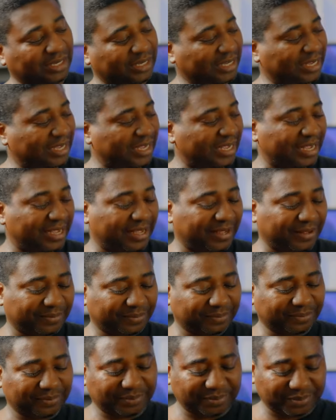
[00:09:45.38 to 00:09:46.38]

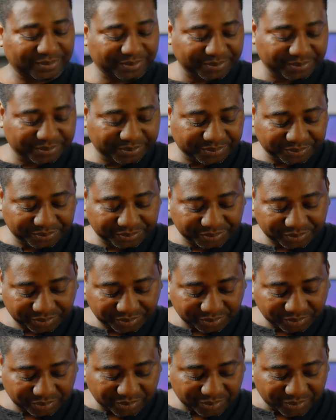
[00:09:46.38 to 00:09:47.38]

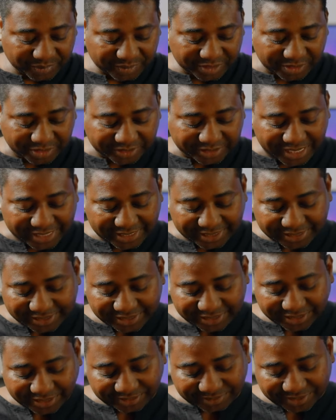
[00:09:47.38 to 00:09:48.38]
because
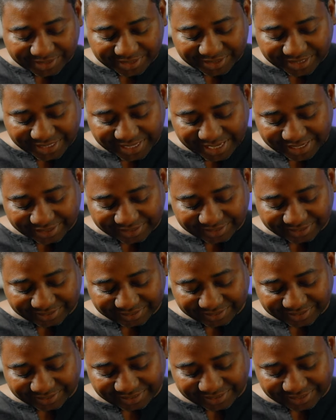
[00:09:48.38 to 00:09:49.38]
anything you want to get
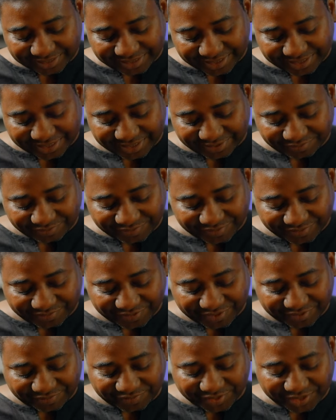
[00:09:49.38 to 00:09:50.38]
in the
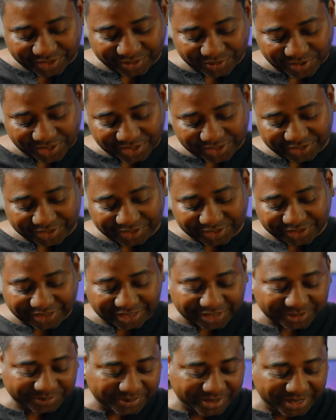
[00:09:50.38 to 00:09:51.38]
for field work, you
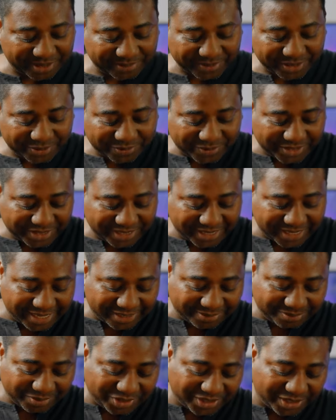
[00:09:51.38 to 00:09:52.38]
just probably want to
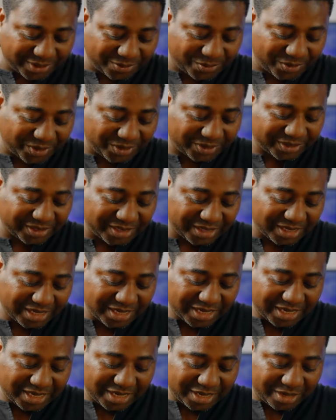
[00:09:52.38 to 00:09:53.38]
get more than one,
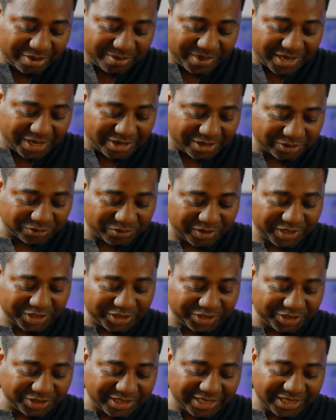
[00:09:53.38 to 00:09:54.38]
because when
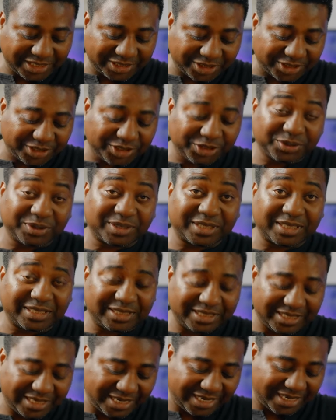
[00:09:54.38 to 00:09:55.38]
you need to use it,
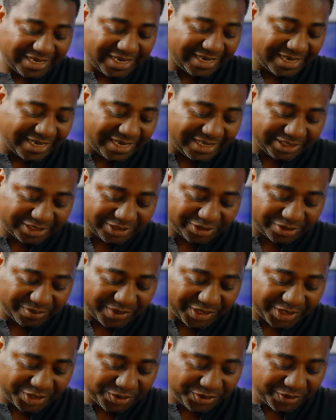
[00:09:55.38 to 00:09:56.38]
it needs to be
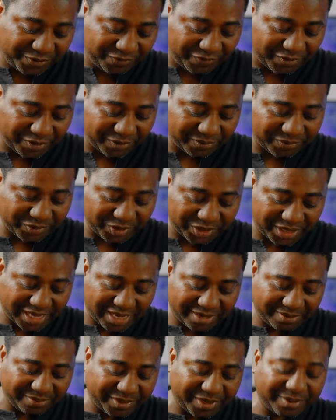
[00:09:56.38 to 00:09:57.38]
uniform. You
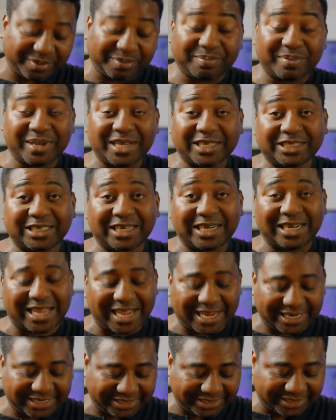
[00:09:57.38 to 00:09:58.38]
can't be merging
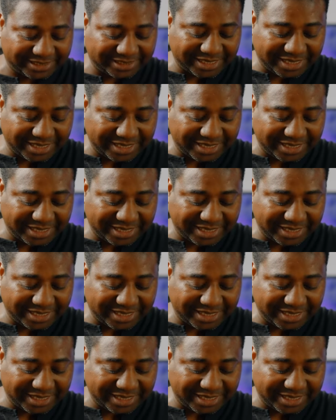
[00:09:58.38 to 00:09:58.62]
lights.